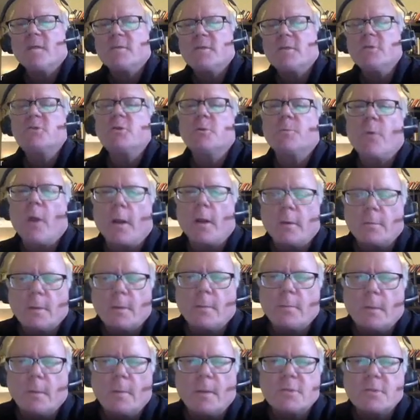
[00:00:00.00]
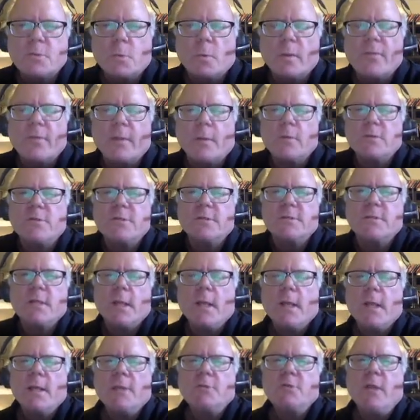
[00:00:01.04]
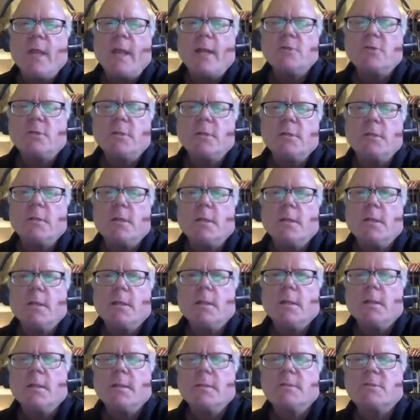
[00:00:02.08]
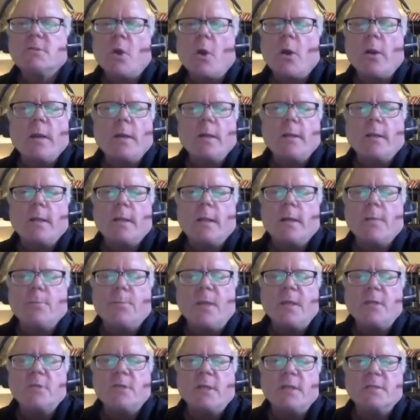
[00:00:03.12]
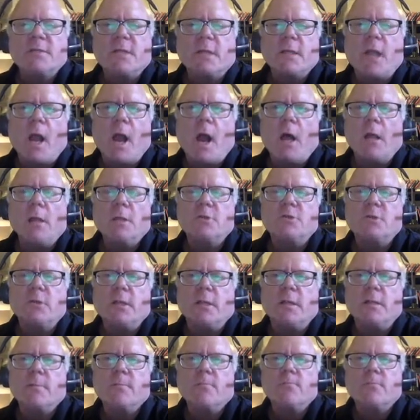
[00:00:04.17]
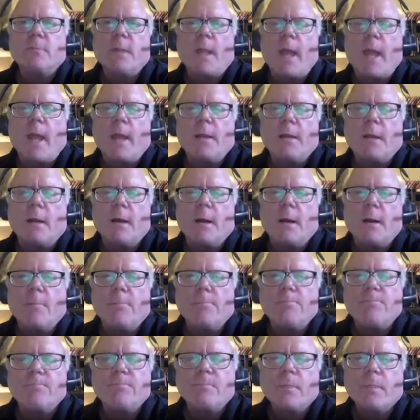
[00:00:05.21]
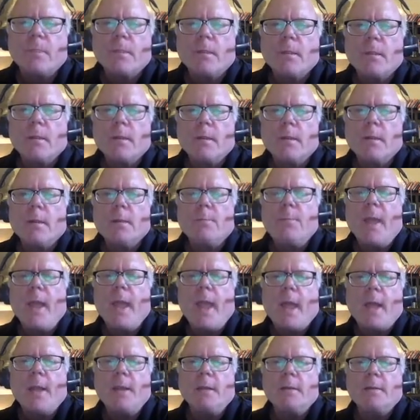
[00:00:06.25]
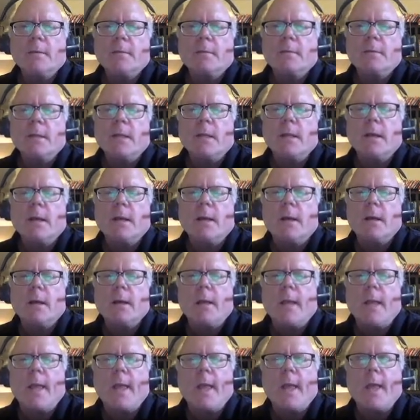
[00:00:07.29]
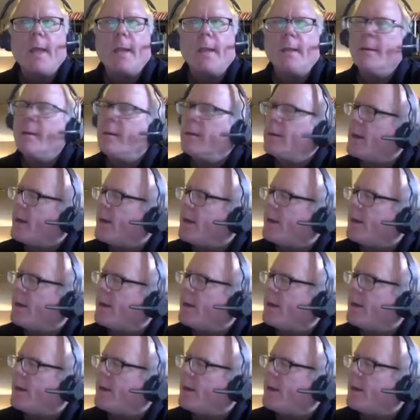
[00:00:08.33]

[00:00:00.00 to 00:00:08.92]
Since you brought it, let me mention one thing, which is she actually started a PhD in psychology at Penn, and